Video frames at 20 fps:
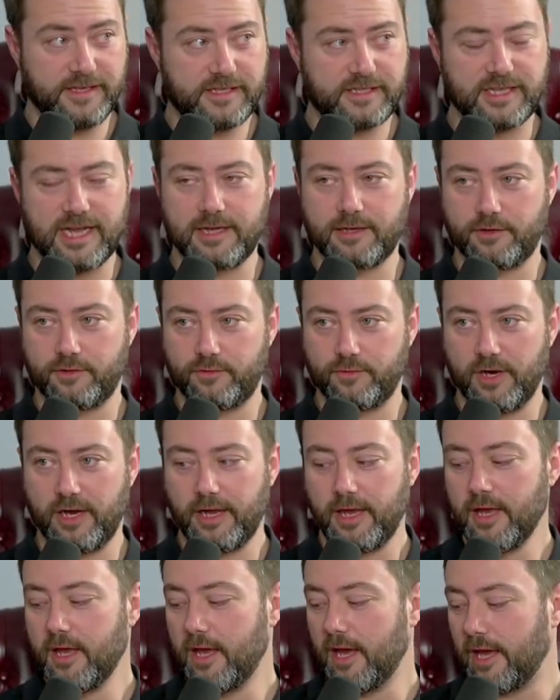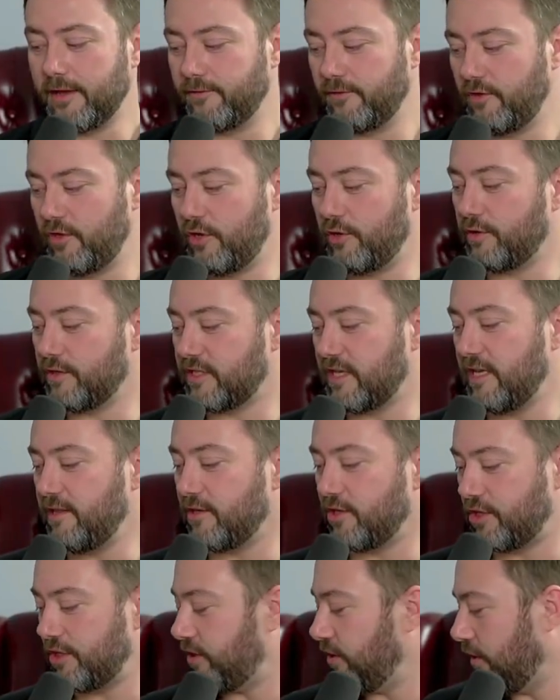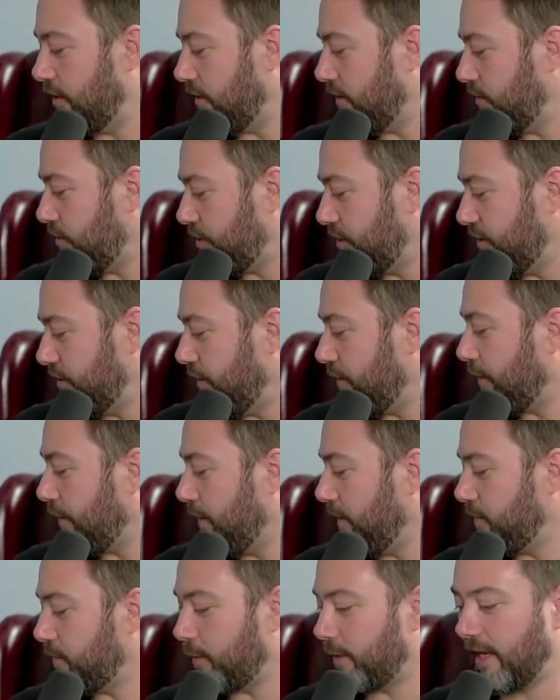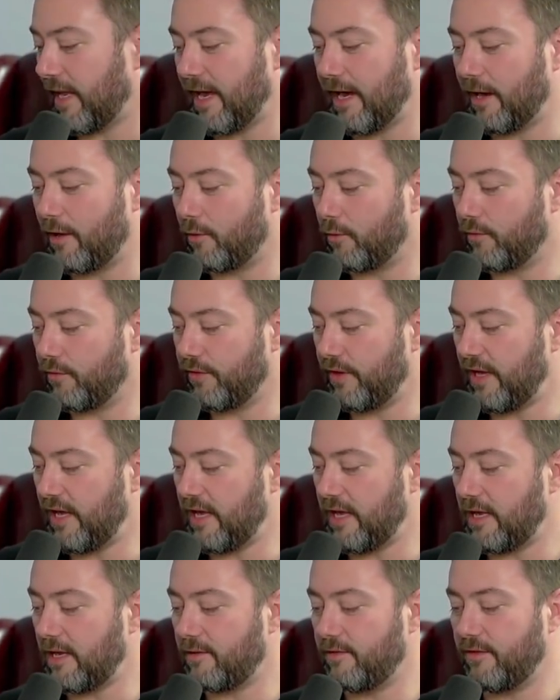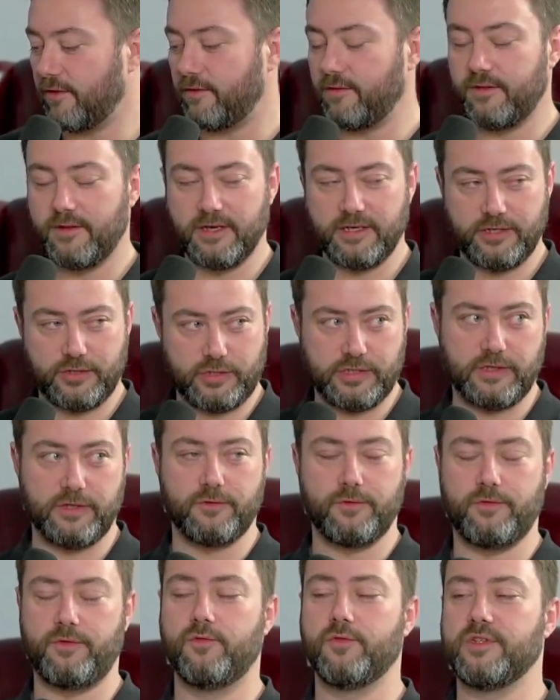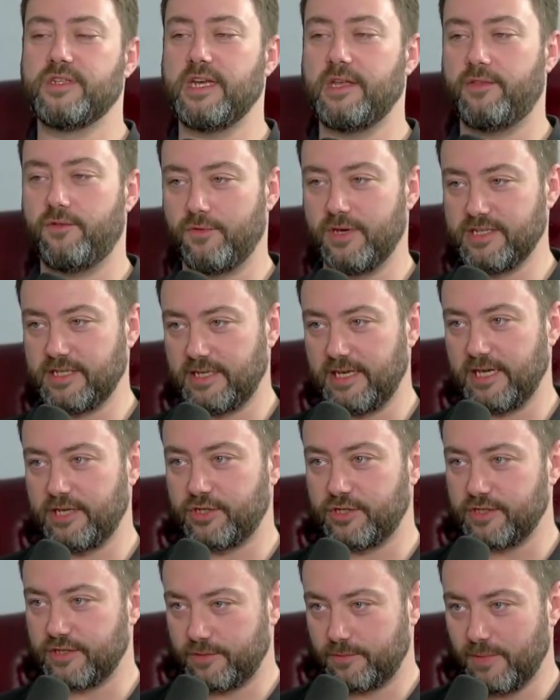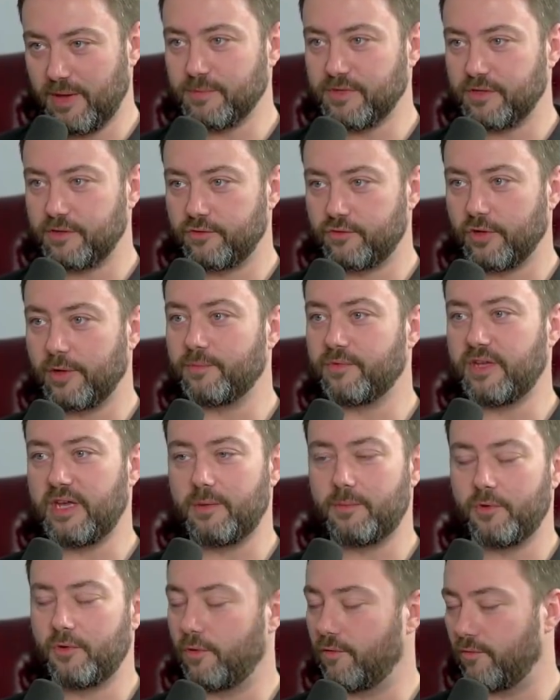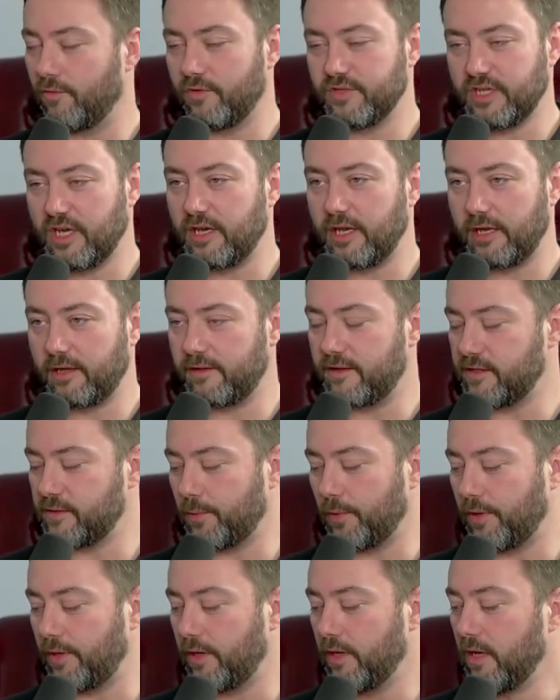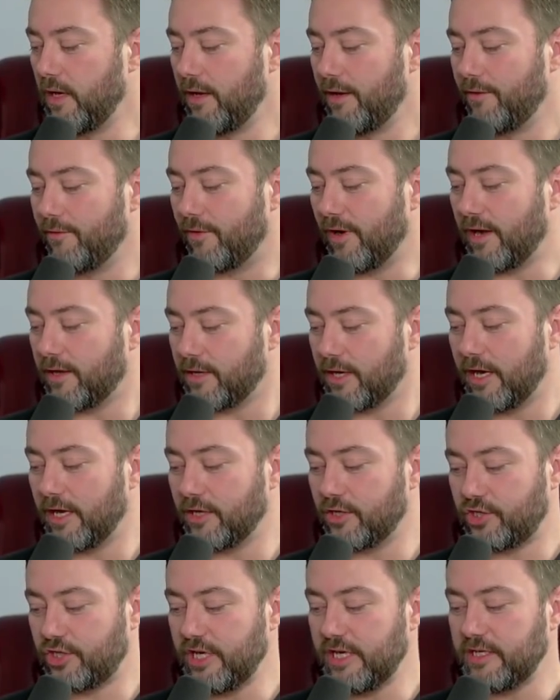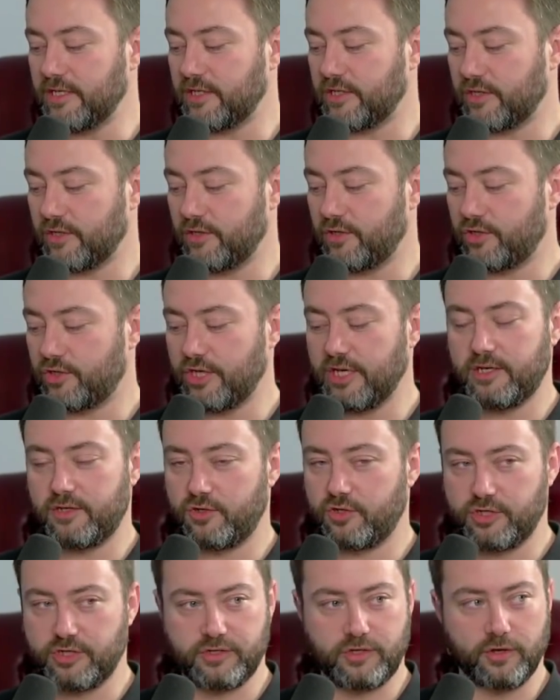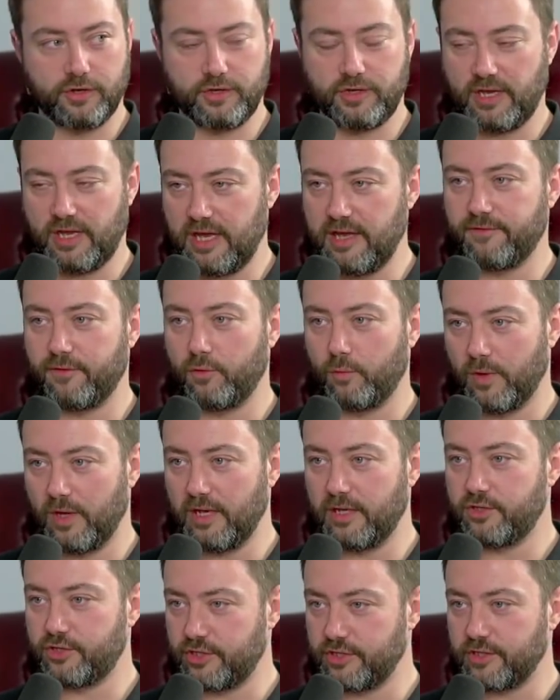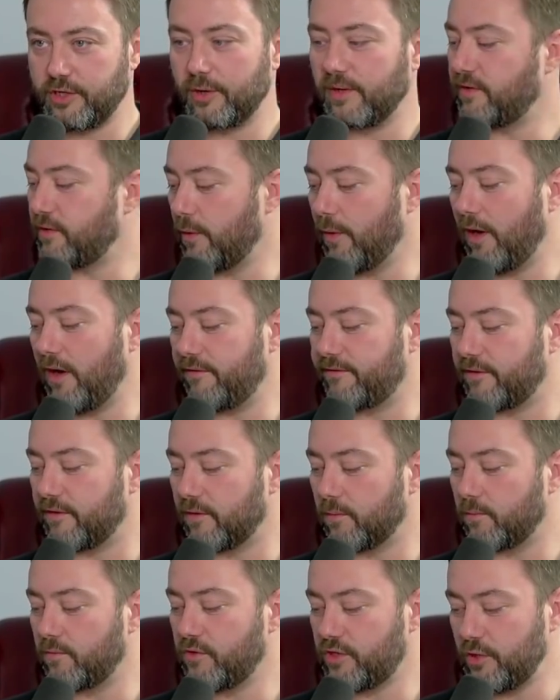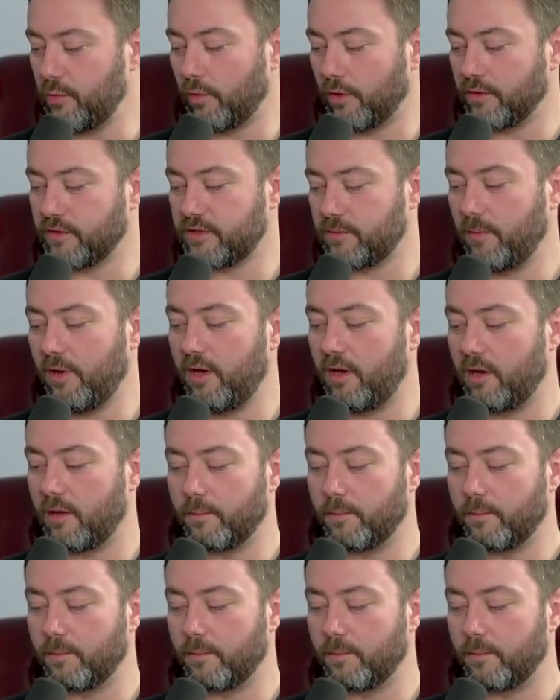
standard, right? And you can see that she's not going to allow the resignations of the members of the Trump team who are resigning at this point, right? She's got an evil will and she's going to go after them. She wants them harmed.